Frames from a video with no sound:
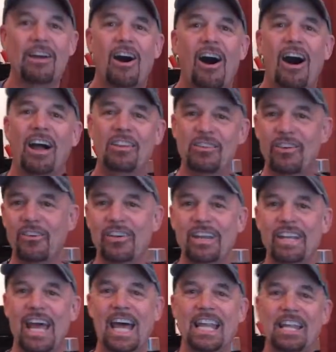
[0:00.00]
on
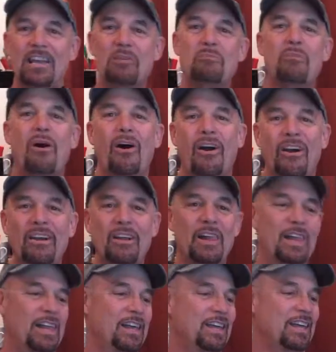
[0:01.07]
during that little part
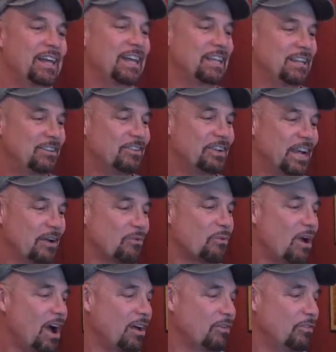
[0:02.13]
and during that
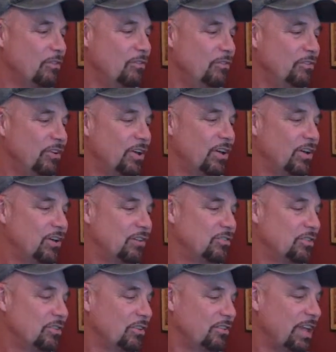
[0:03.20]
rock groove?
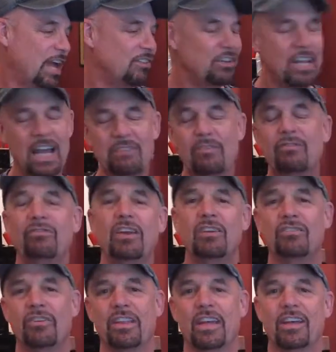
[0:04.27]
So there's actually kind of a
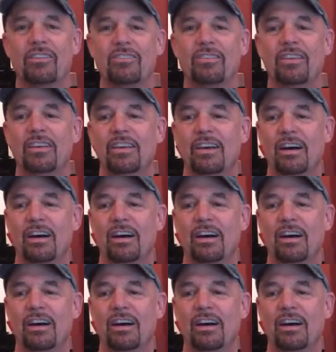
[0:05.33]
fix for this,